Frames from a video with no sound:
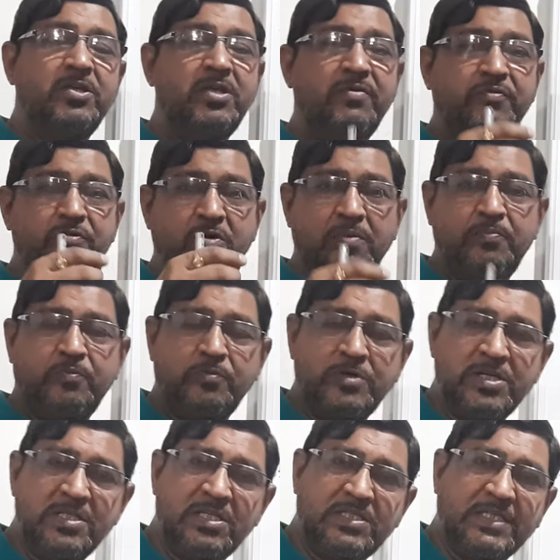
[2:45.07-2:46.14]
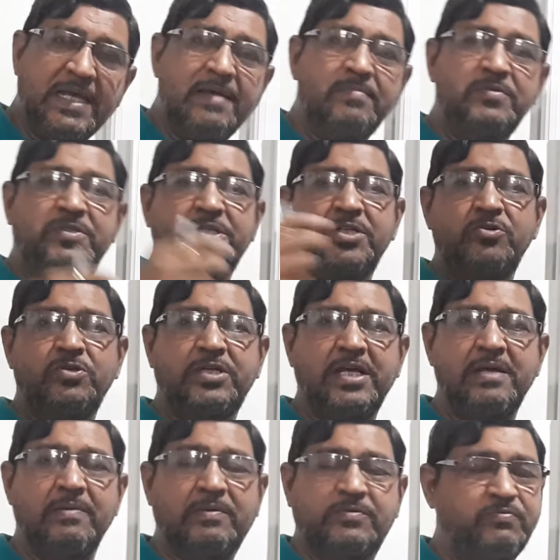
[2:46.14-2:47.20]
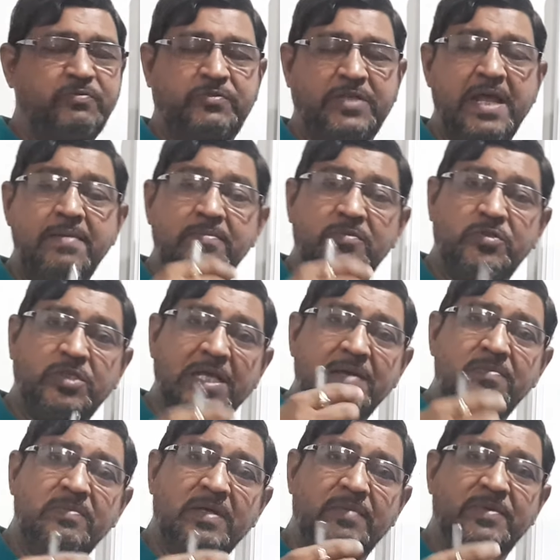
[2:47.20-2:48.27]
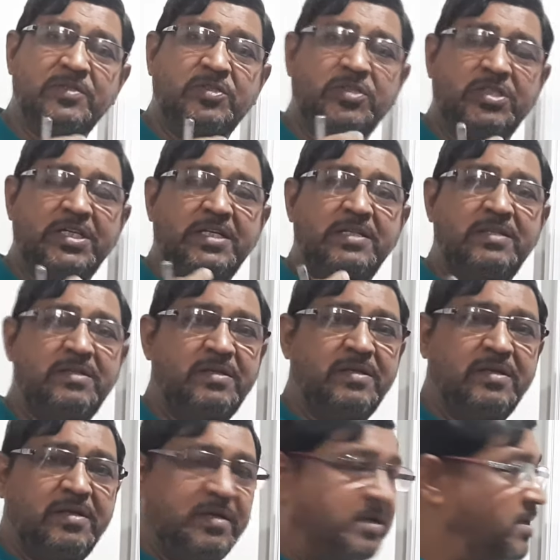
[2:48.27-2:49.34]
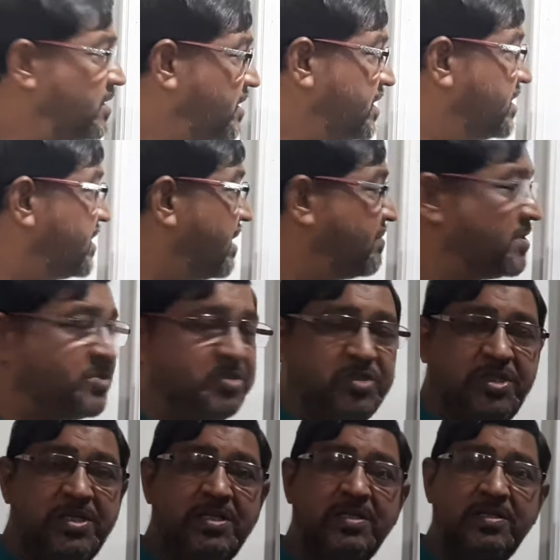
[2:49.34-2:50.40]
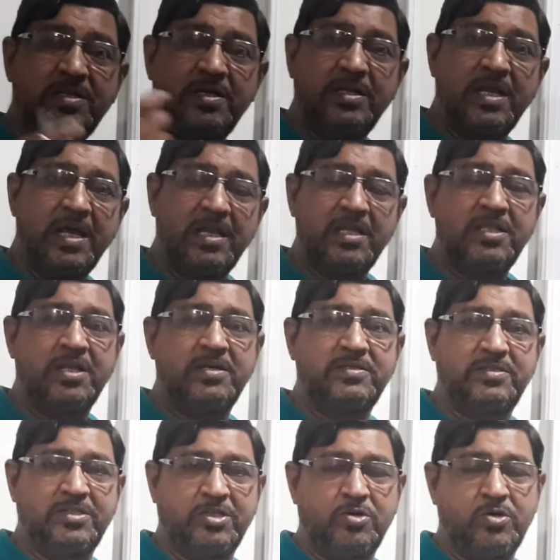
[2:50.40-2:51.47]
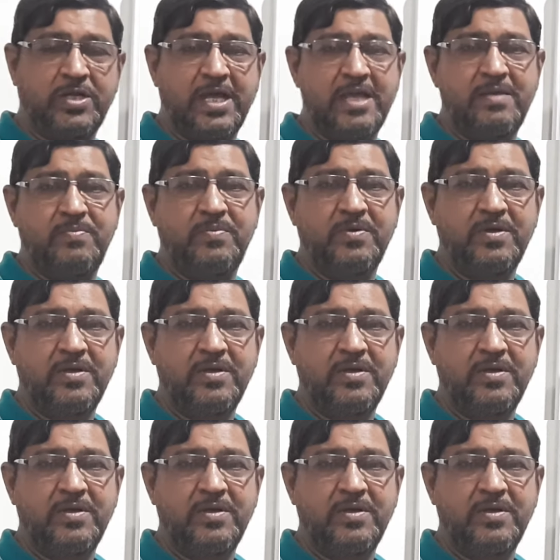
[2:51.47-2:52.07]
If you are putting the same genotype, same MS gene, TGMS gene in another genotype,